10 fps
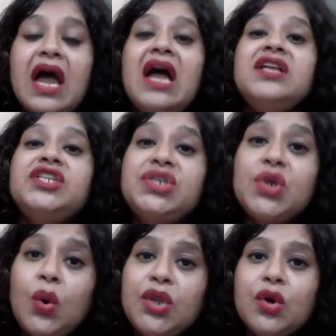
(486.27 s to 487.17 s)
and
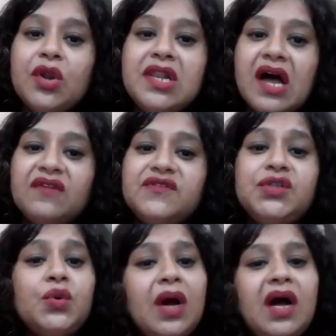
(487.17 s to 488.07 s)
show your love
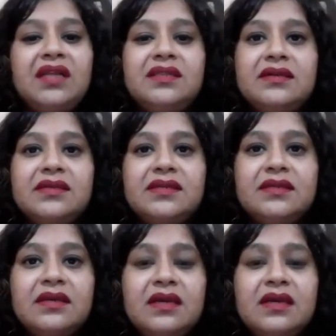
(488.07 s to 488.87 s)
to others.